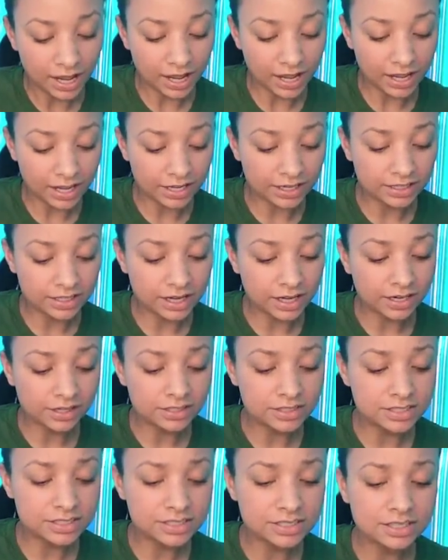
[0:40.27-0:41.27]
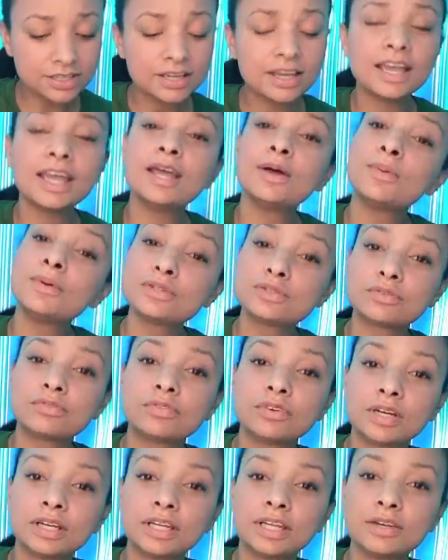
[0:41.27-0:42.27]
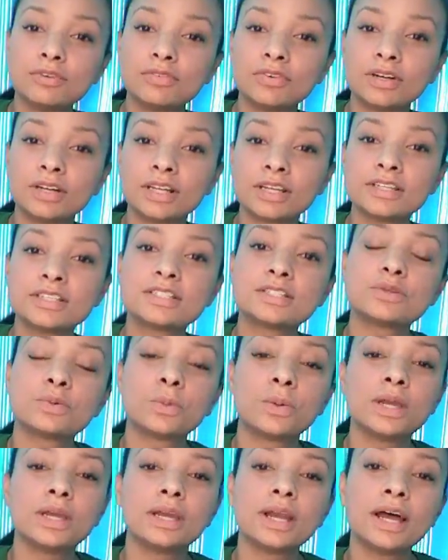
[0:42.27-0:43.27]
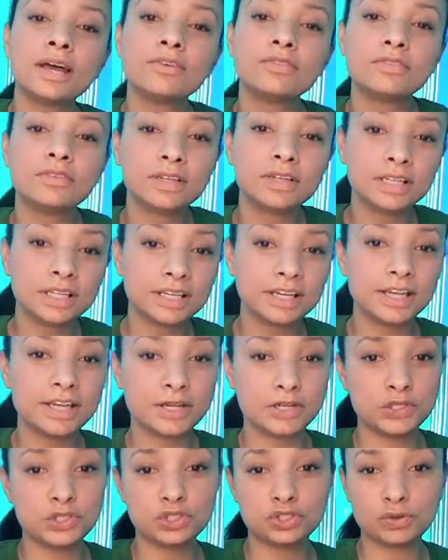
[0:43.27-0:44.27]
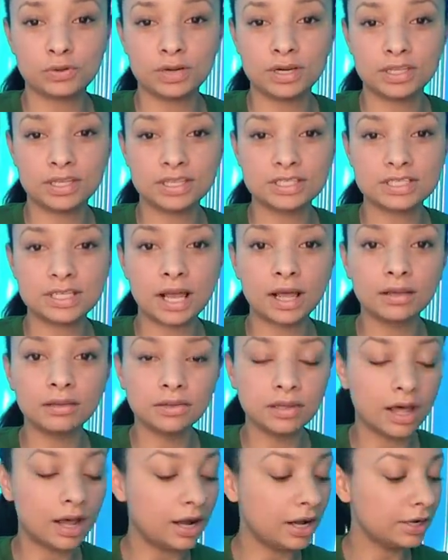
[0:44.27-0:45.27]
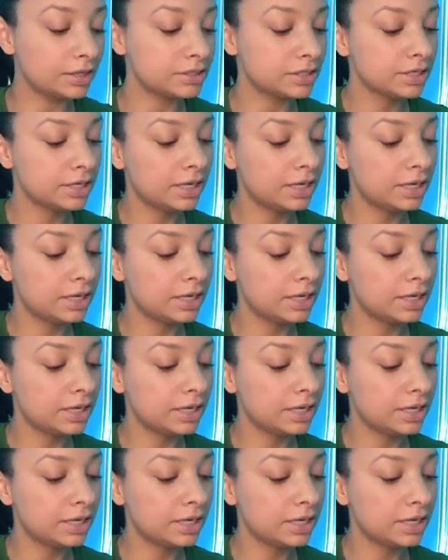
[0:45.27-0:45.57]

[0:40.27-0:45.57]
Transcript: And it was really, really sweet. I really enjoyed this a lot.